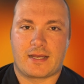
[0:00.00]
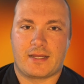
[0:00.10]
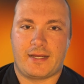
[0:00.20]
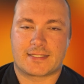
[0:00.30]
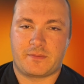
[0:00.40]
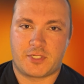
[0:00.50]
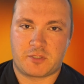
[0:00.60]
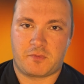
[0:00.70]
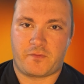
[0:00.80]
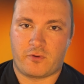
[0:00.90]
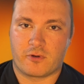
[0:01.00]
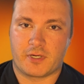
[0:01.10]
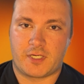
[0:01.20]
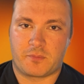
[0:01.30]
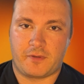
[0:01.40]
as I mentioned before
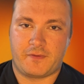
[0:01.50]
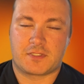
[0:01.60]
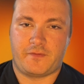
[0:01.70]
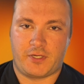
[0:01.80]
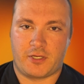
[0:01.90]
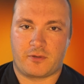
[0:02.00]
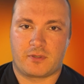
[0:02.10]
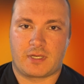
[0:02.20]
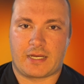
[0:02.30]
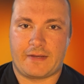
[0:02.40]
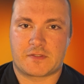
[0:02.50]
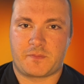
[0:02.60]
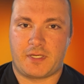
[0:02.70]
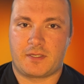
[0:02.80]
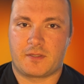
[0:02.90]
in a previous video, I've
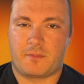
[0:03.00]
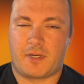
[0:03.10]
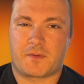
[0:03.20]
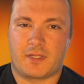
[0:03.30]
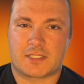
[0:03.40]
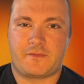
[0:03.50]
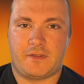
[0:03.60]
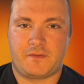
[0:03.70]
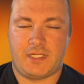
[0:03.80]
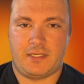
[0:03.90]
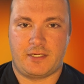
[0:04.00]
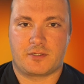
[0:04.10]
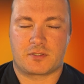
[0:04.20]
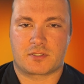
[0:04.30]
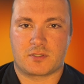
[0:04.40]
spent about the last 15 years
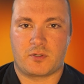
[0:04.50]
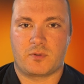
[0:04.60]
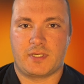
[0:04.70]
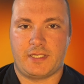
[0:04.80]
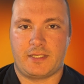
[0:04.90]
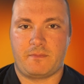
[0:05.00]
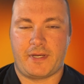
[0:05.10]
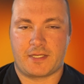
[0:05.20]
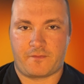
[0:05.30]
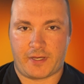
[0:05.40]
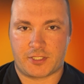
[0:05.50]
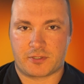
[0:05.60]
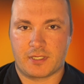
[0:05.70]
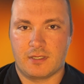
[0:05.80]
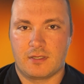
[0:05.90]
or so in
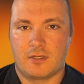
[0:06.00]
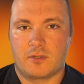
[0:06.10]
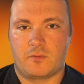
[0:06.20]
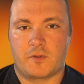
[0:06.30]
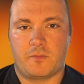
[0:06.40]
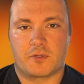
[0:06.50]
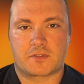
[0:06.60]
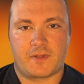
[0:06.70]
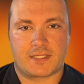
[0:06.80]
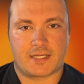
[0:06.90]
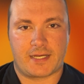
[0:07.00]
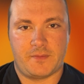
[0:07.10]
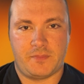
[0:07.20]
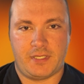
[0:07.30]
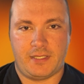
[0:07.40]
manufacturing, with most of that time
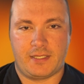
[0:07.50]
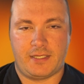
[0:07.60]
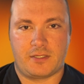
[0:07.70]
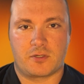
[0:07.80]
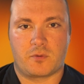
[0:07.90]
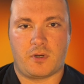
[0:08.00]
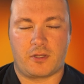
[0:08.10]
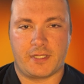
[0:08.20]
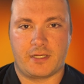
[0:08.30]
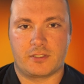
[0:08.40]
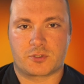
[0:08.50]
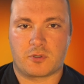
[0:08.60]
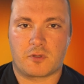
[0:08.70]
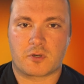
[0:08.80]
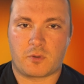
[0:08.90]
being in quality
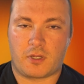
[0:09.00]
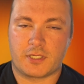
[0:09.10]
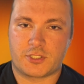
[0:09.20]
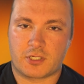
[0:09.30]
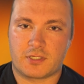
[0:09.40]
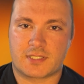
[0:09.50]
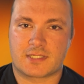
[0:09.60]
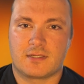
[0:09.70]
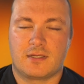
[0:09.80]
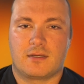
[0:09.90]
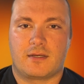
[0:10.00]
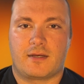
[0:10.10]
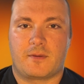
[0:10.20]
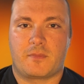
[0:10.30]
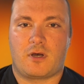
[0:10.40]
control or quality assurance,
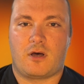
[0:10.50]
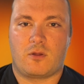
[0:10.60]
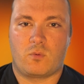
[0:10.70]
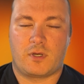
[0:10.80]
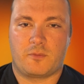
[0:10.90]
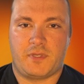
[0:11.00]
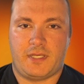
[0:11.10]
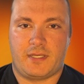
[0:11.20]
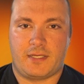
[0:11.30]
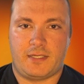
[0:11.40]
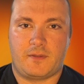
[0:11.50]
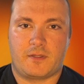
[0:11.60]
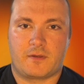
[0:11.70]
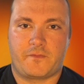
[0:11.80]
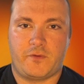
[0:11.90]
all while being in
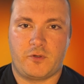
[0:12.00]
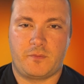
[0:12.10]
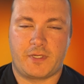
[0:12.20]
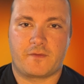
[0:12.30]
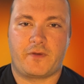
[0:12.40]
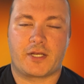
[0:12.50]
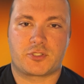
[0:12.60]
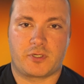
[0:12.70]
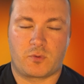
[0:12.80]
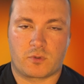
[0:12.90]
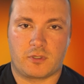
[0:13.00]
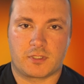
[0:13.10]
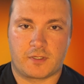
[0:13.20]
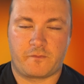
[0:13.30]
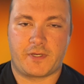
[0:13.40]
the food manufacturing world
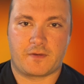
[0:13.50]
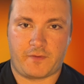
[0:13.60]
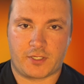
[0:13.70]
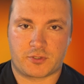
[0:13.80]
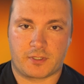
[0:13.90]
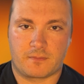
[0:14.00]
of manufacturing.